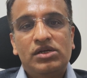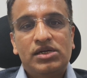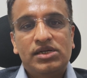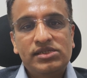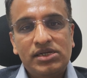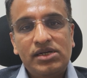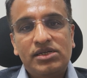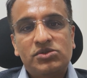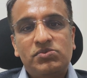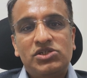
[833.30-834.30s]
consult
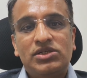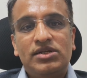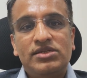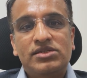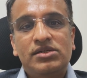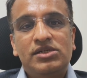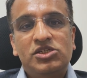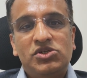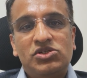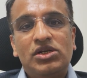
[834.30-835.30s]
a specialist,
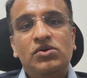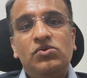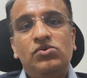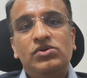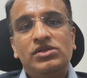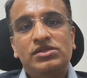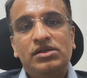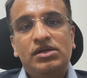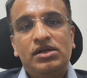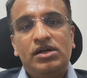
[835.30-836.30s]
especially who is
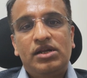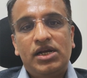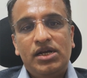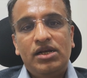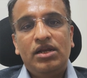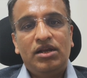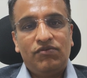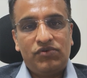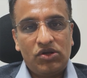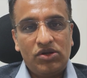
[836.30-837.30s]
trained in
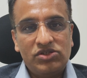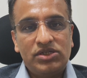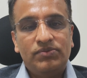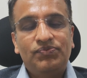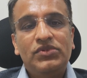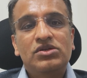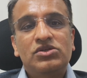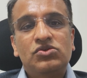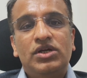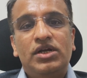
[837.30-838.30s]
nephrology,
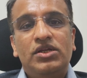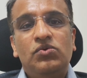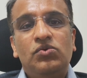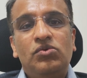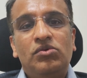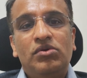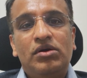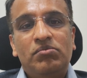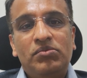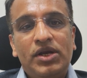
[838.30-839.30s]
so that you
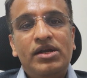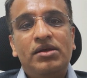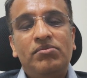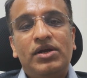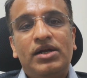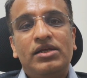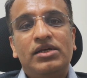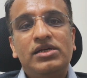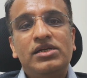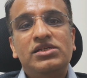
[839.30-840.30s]
meet him at an
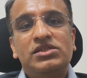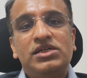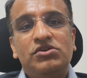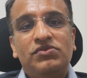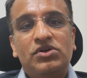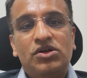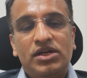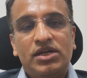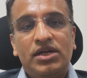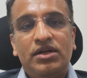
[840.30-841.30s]
early stage of
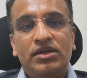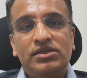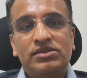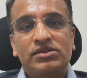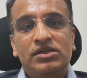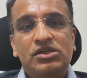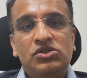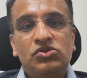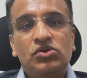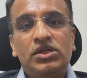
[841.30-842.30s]
chronic kidney disease.
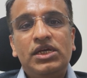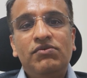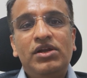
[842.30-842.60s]
So he